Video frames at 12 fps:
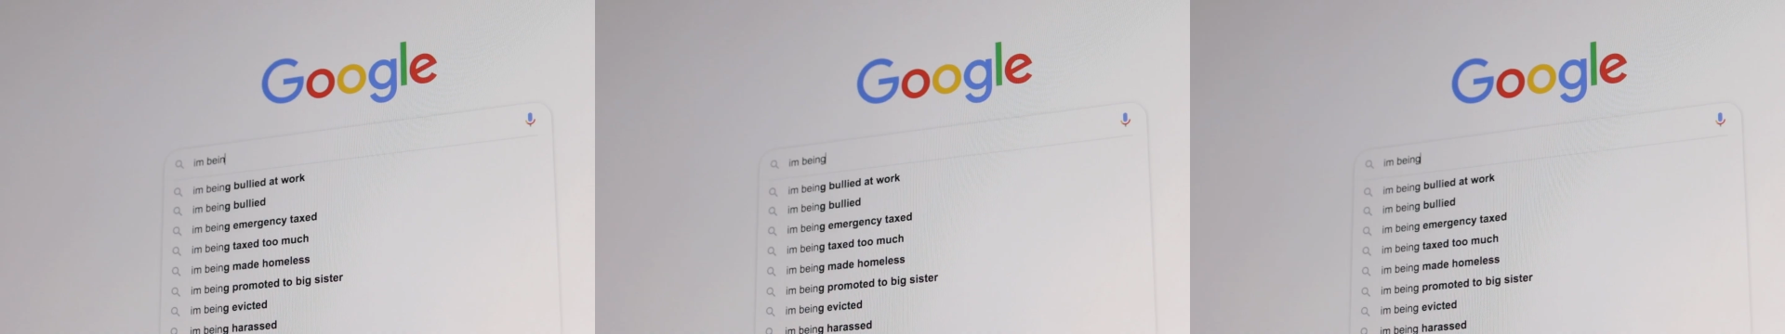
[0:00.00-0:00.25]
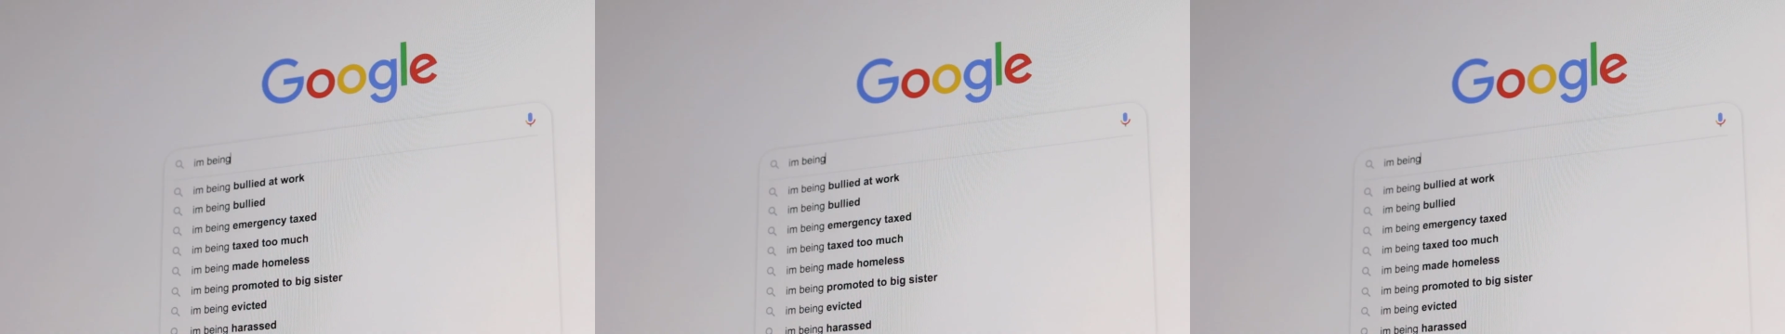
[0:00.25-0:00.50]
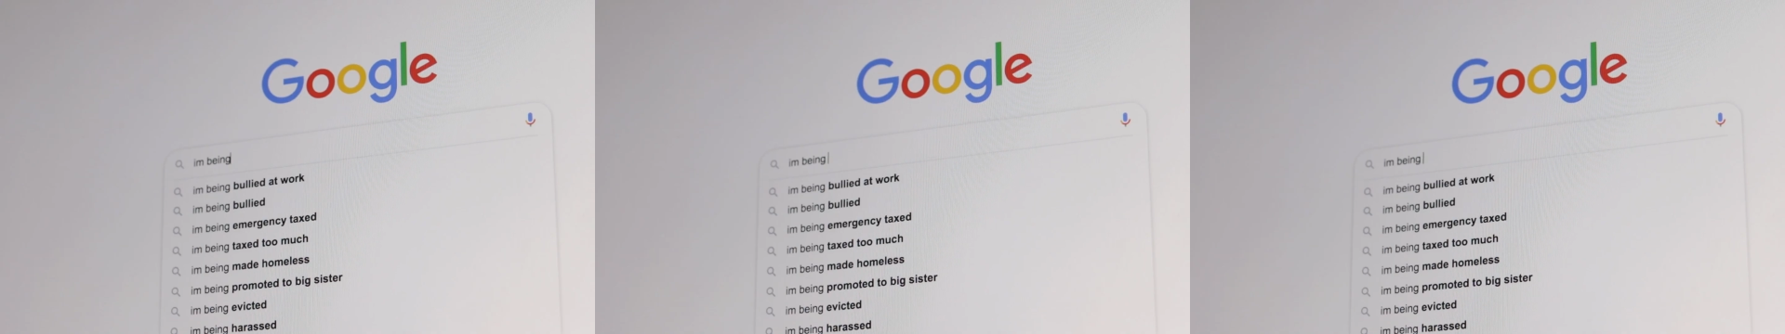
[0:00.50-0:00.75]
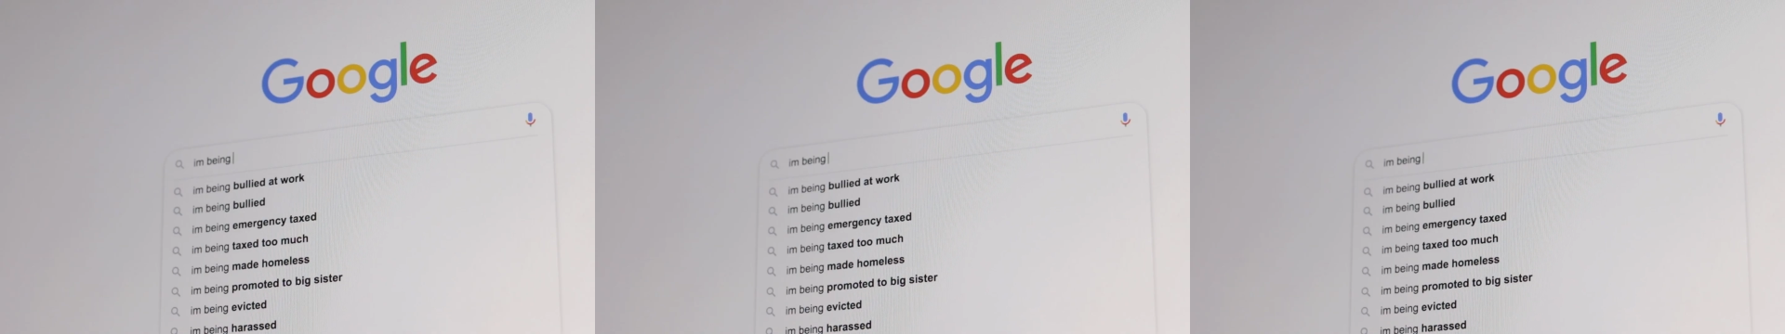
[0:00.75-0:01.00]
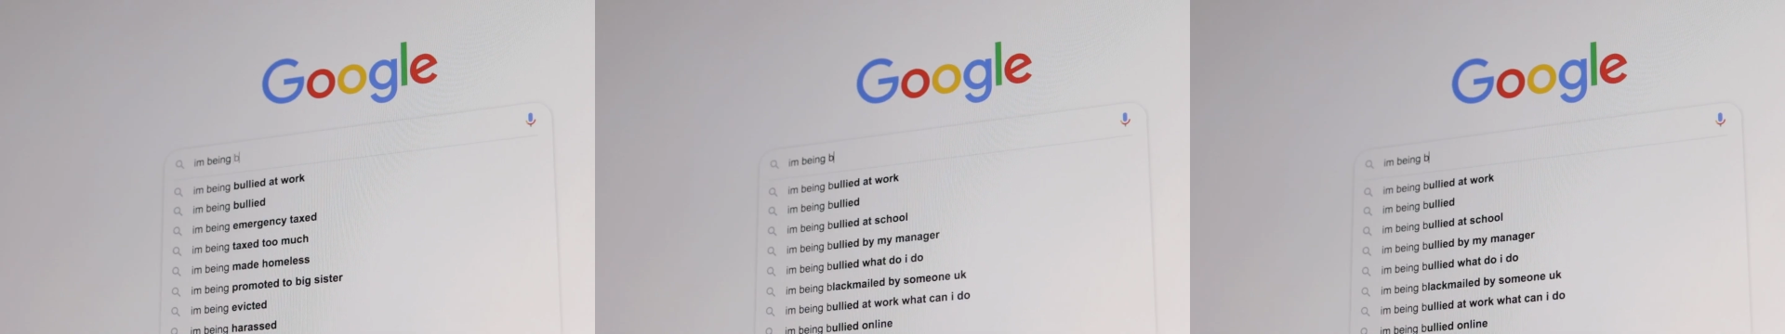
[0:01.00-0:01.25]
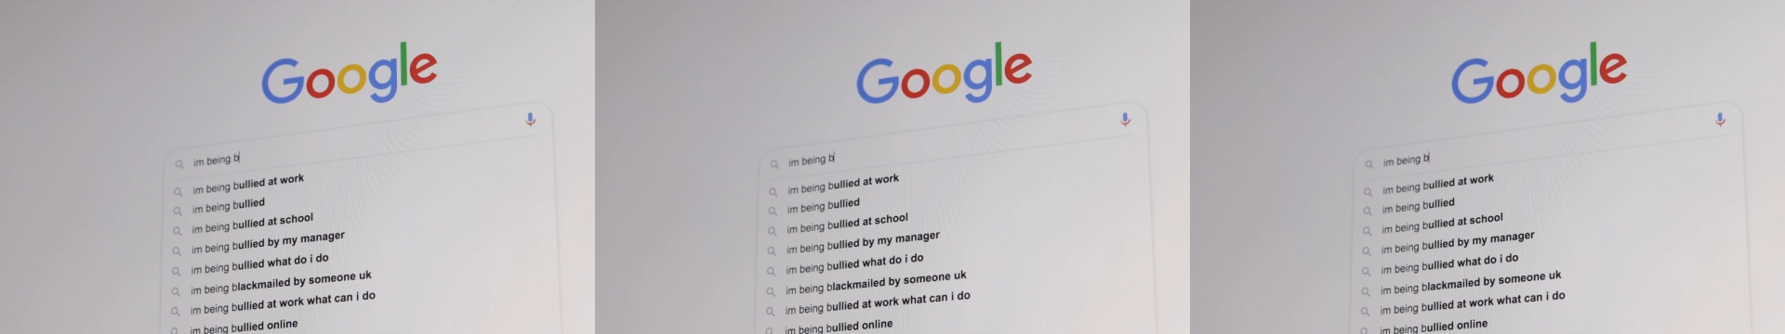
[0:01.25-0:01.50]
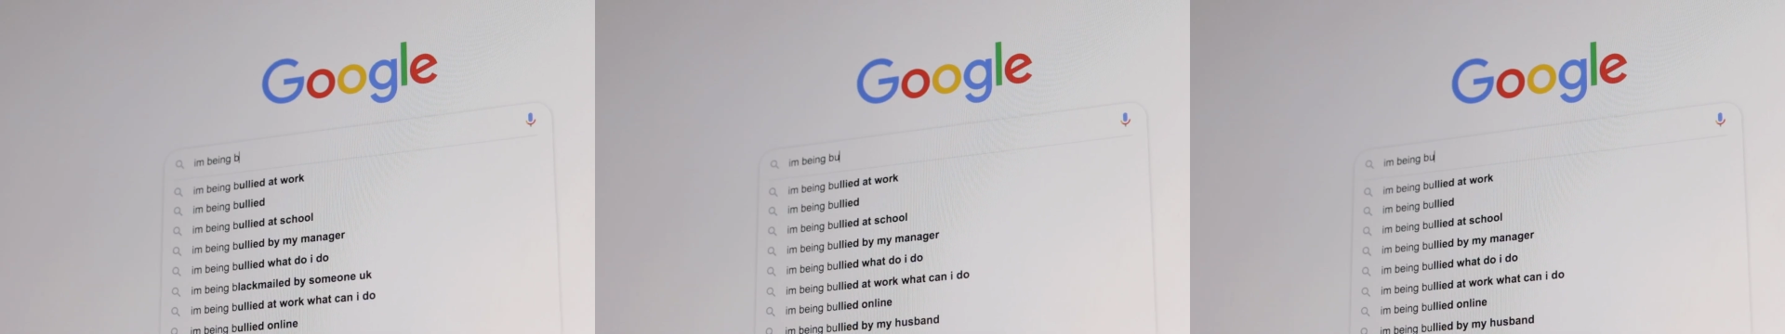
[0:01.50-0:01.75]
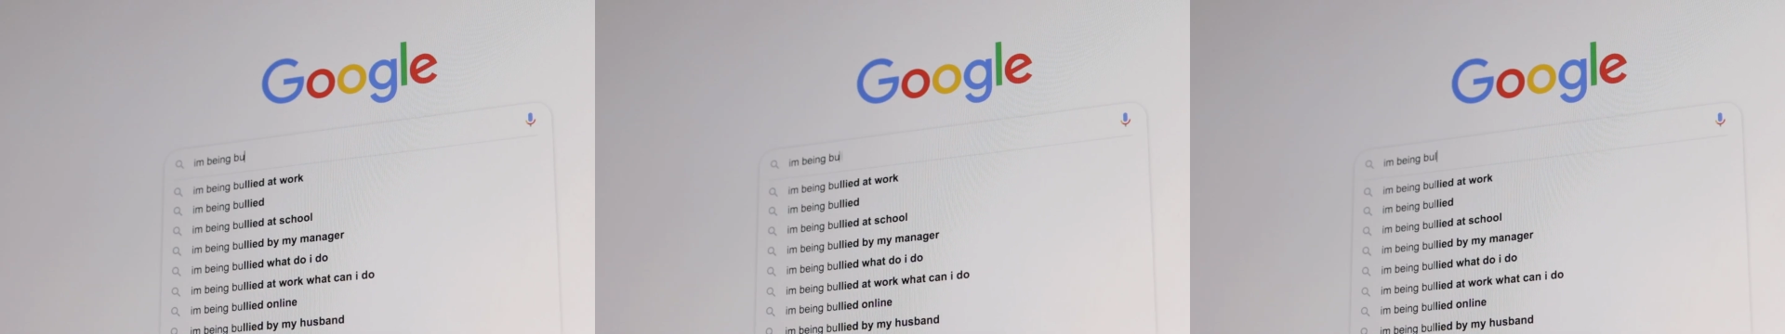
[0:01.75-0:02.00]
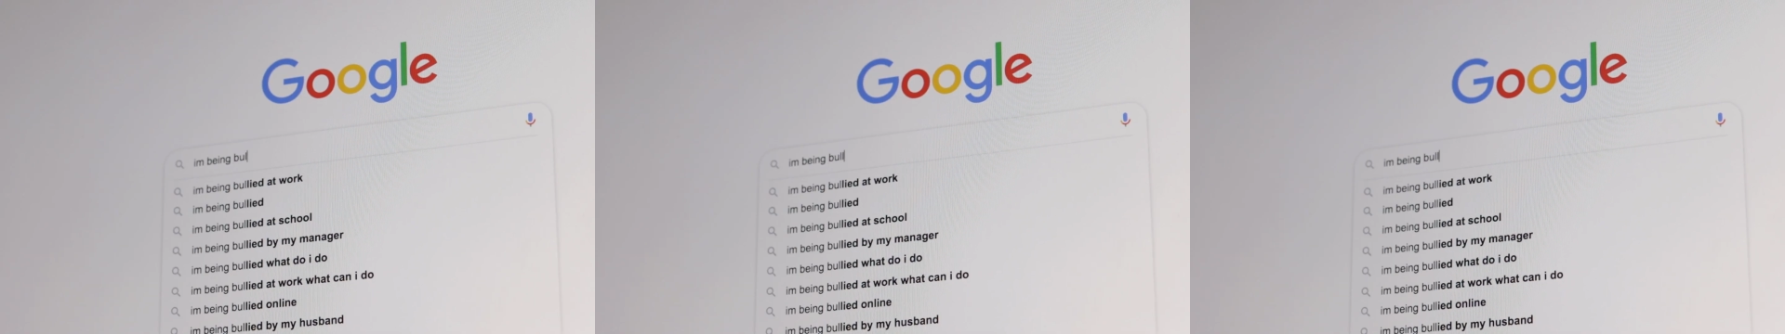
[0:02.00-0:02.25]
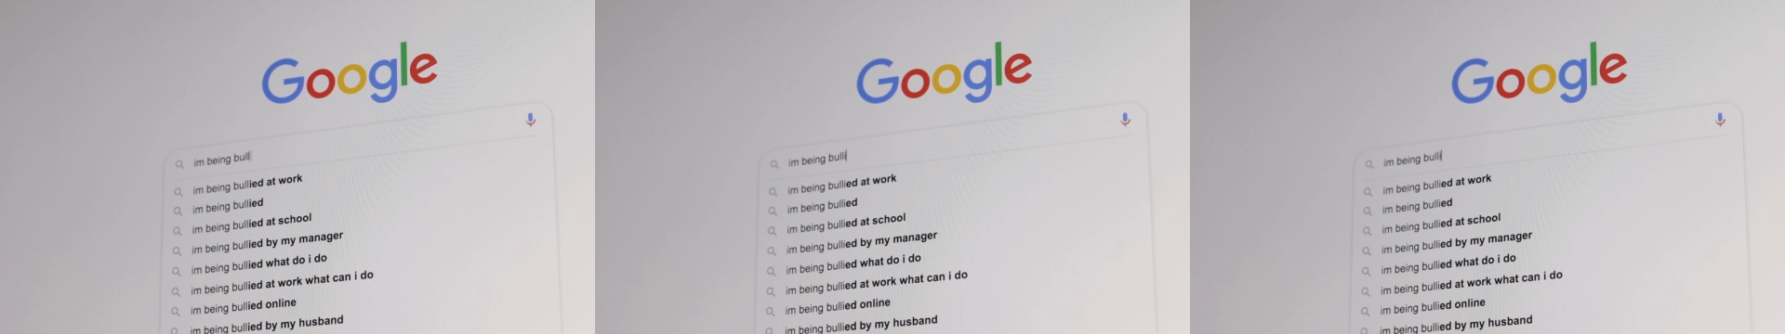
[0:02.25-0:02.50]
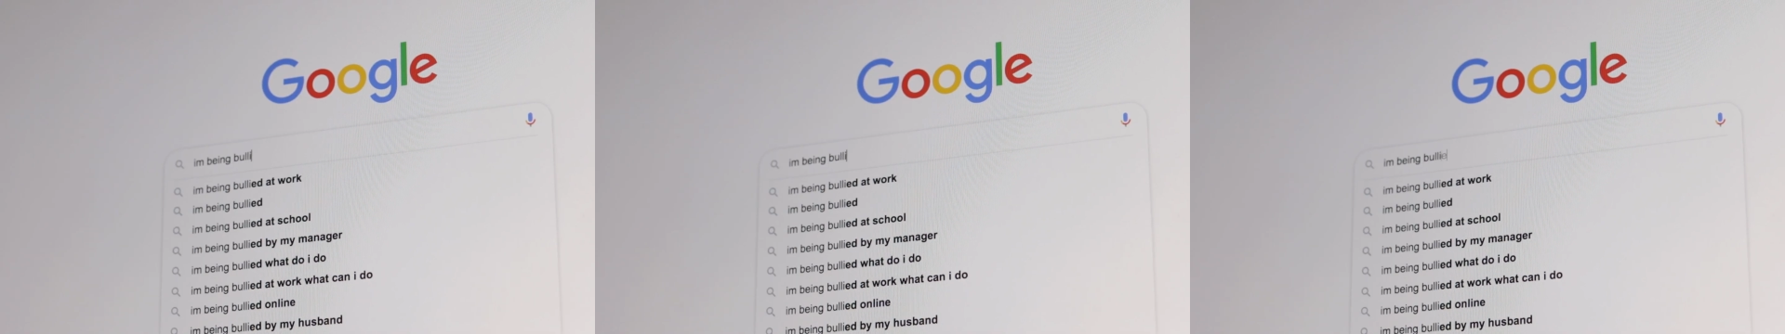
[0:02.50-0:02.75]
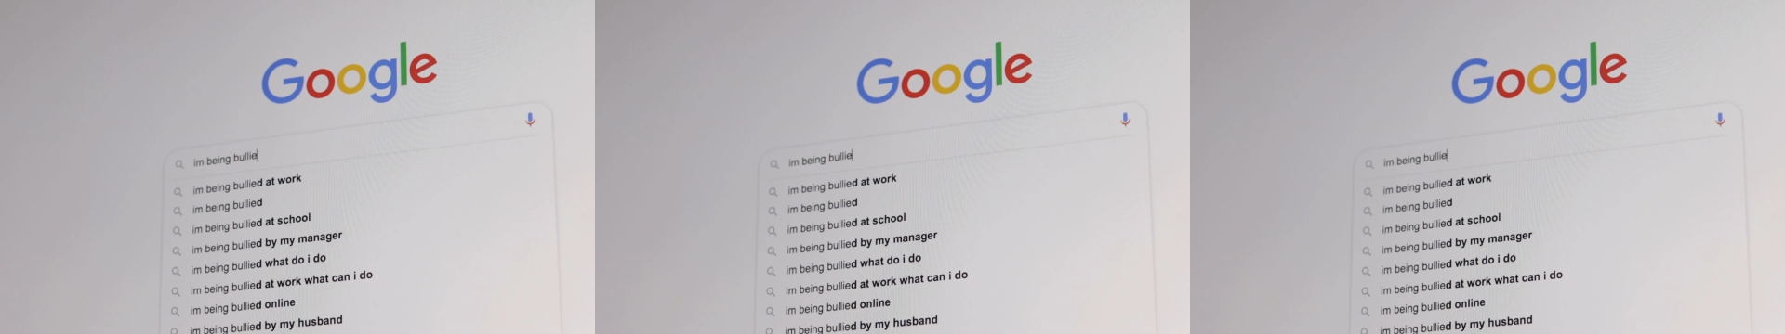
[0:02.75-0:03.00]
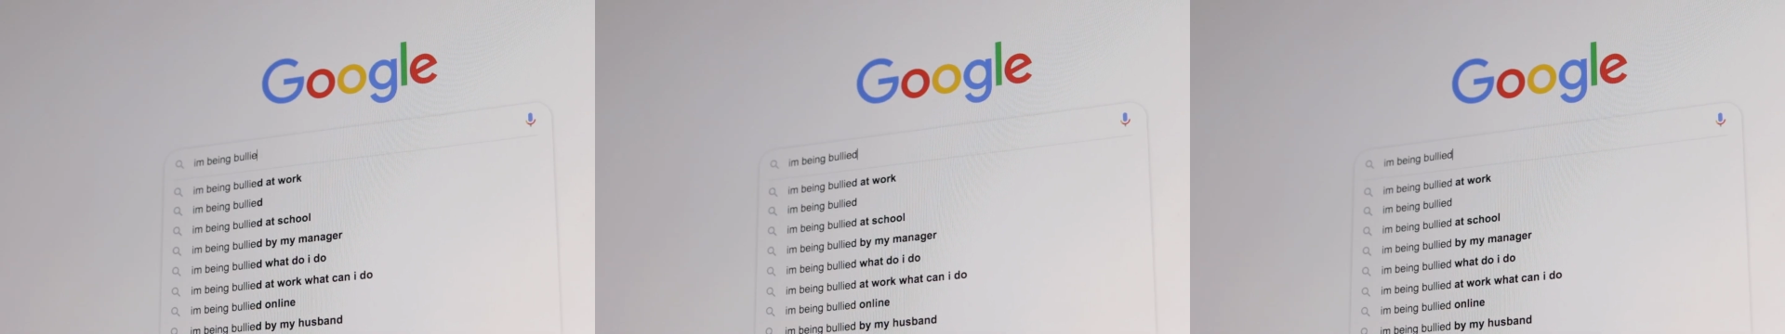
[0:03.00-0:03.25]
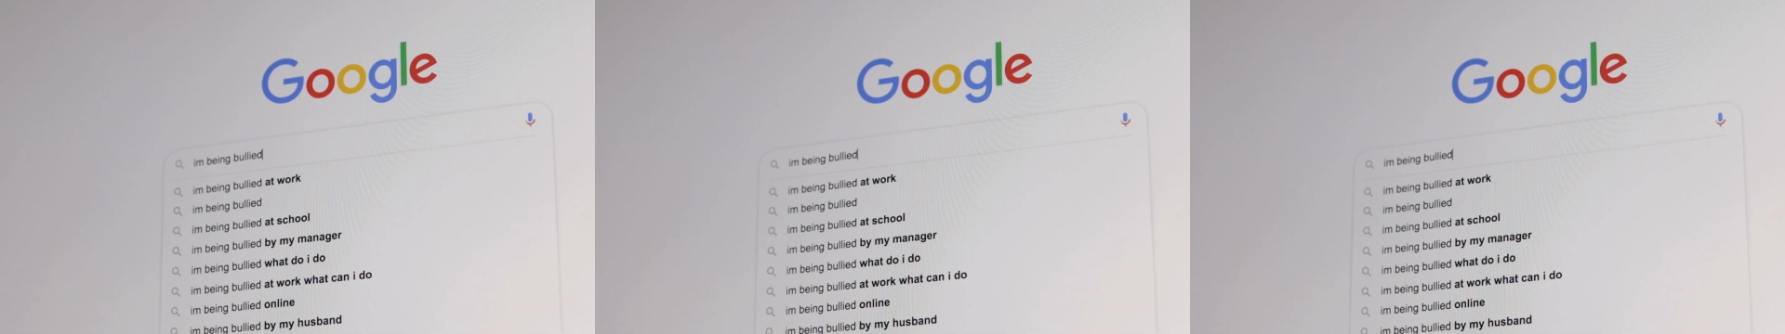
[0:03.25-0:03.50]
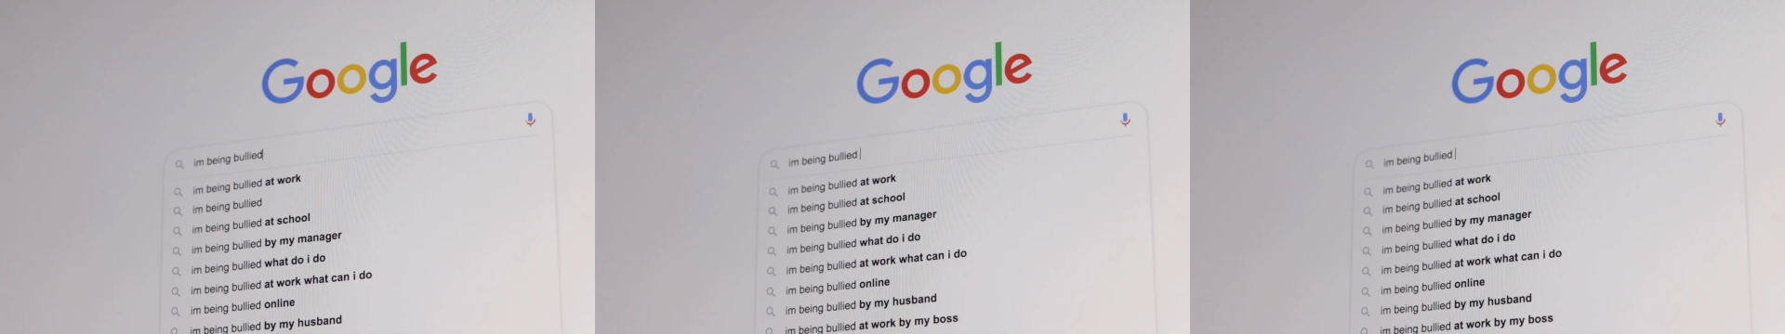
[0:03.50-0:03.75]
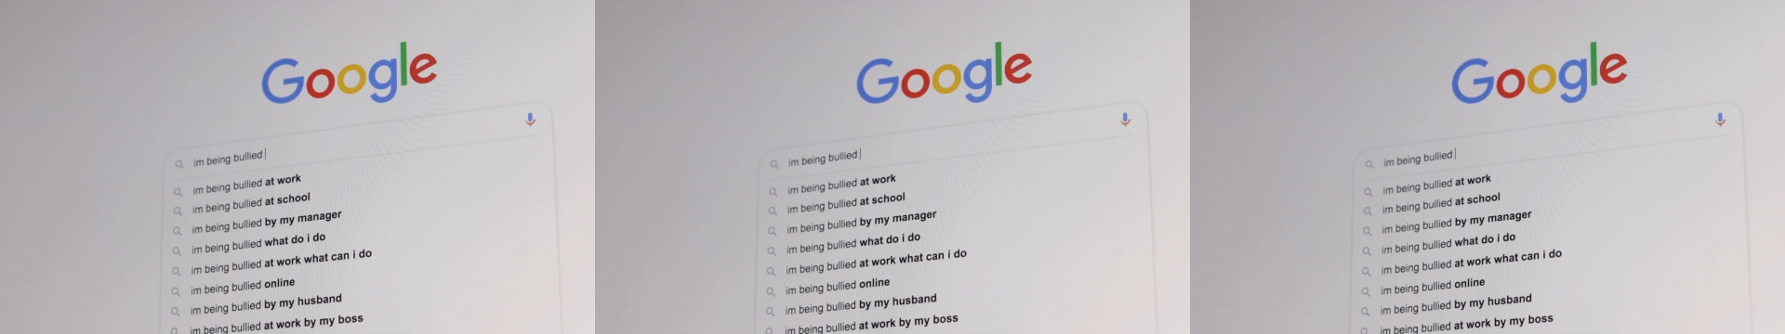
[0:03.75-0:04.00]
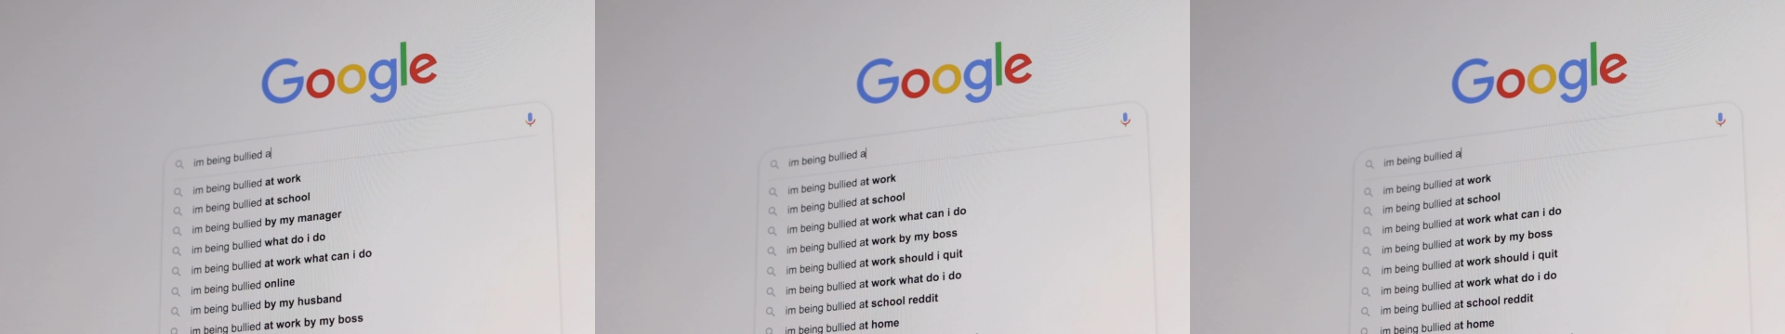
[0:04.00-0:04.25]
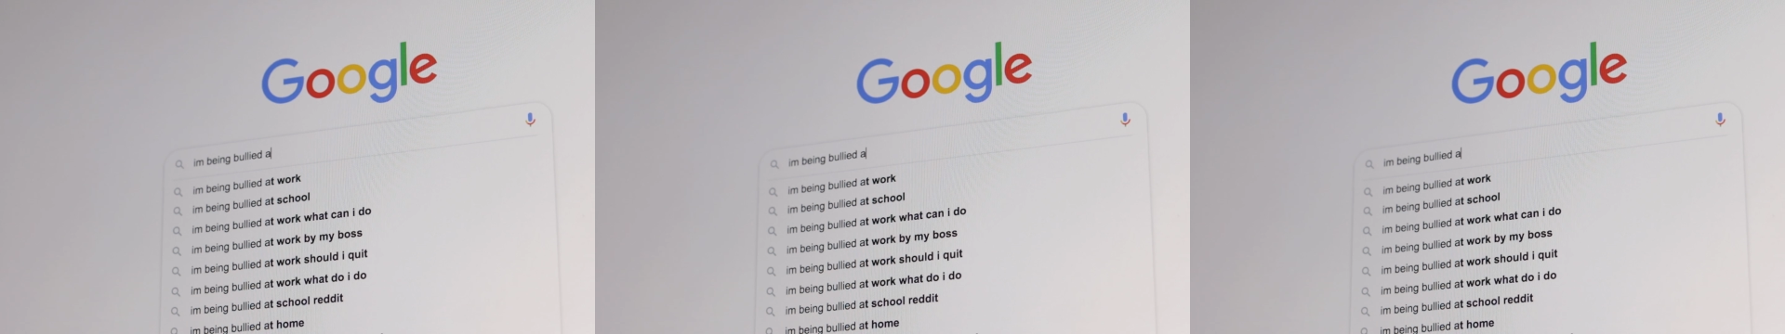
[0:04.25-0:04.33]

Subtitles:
[unreadable: no face in view]